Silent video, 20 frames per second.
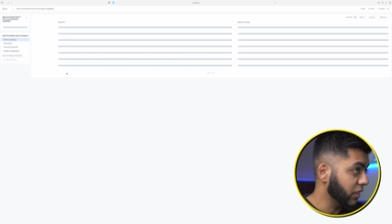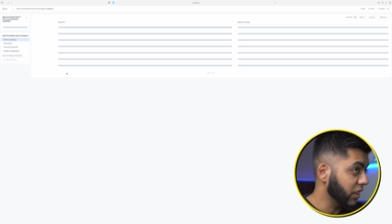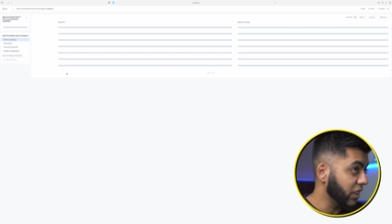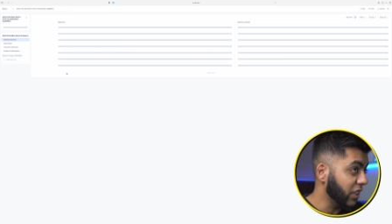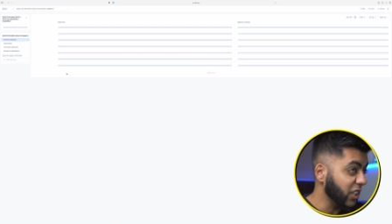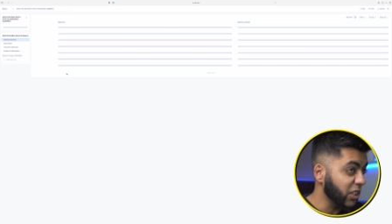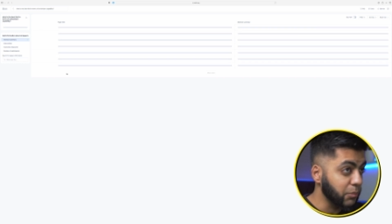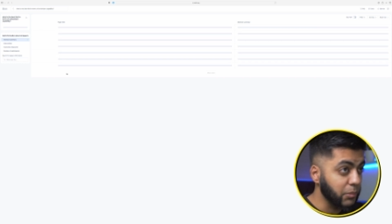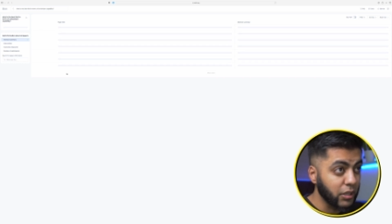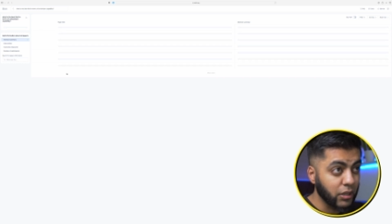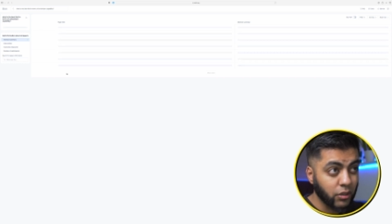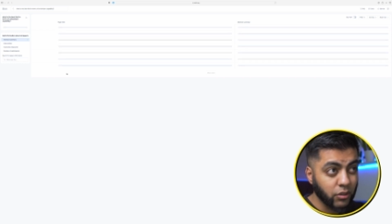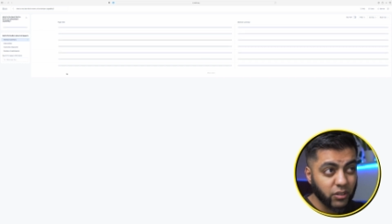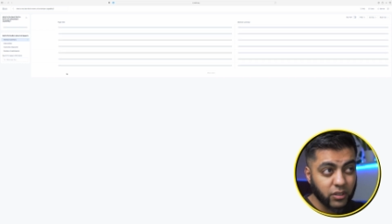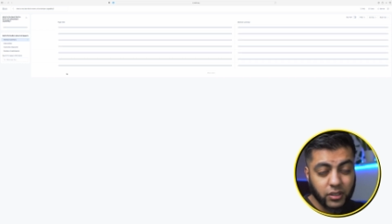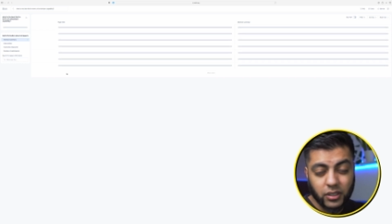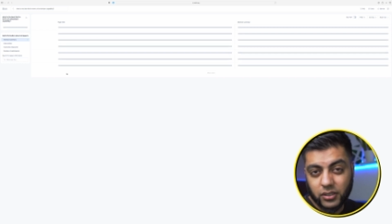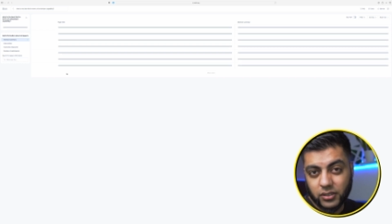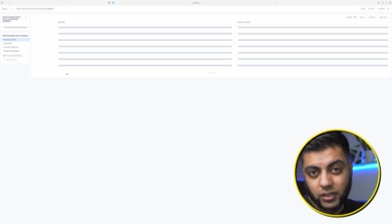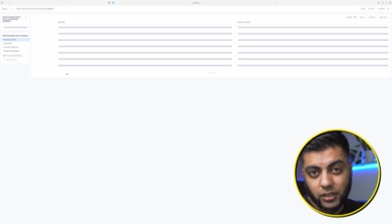A little bit
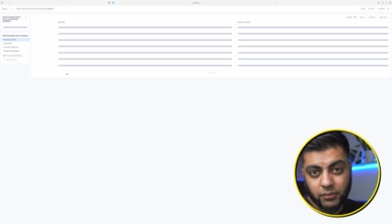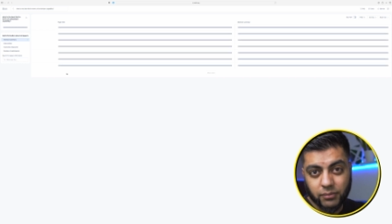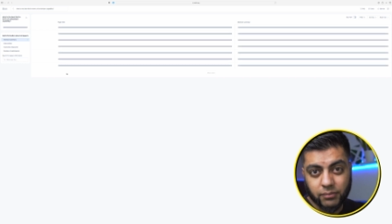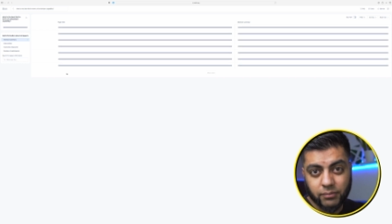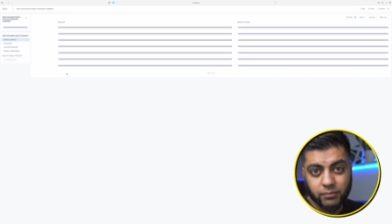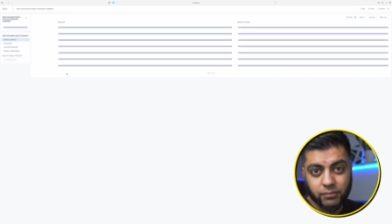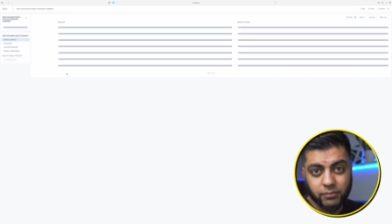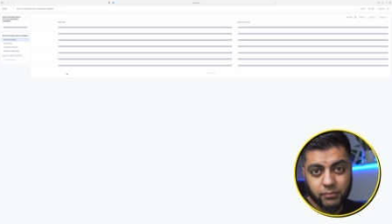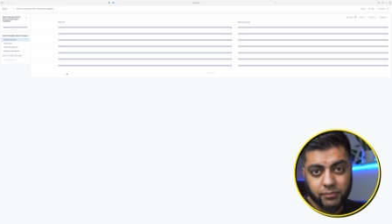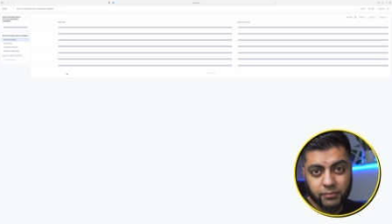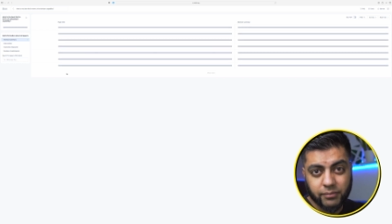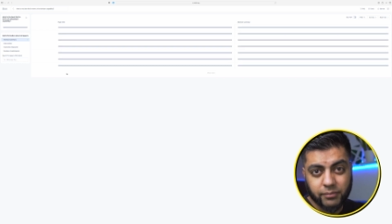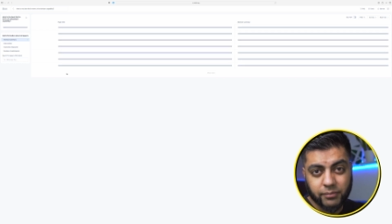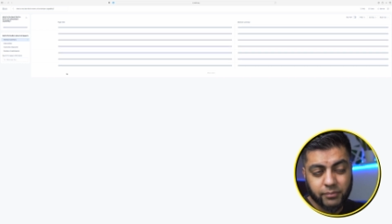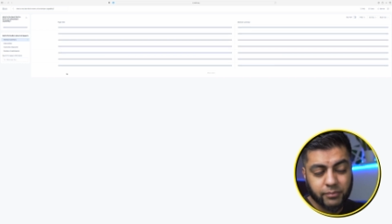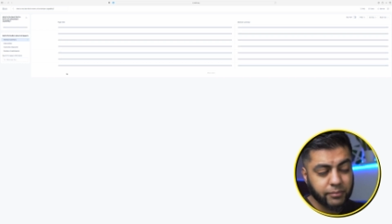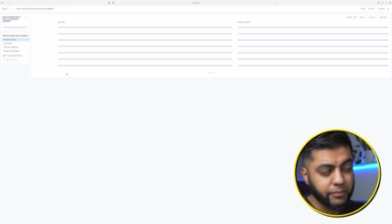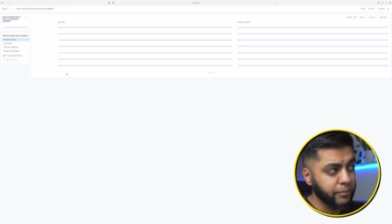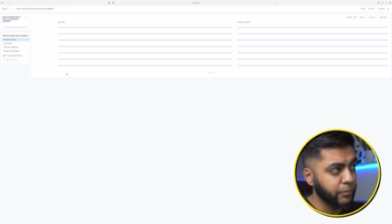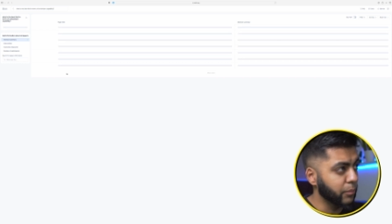longer this time.
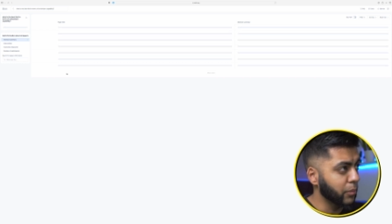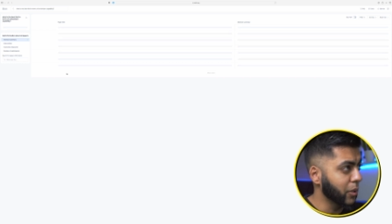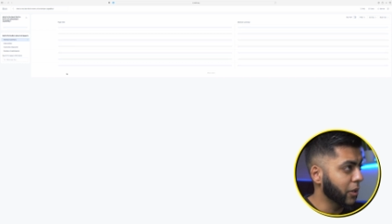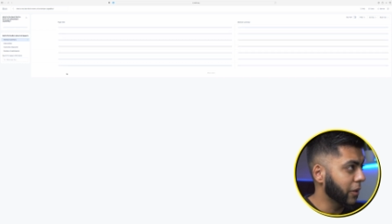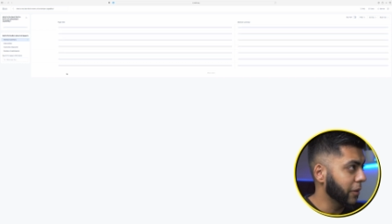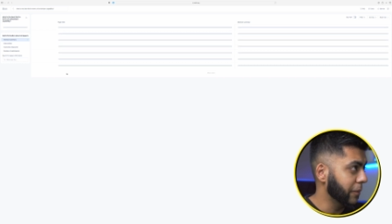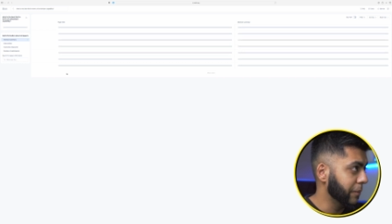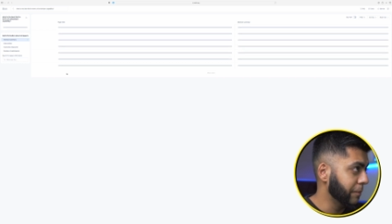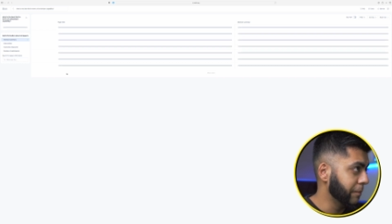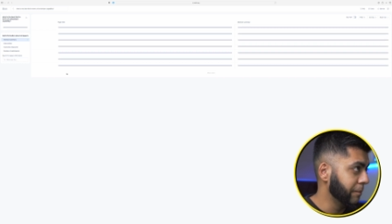But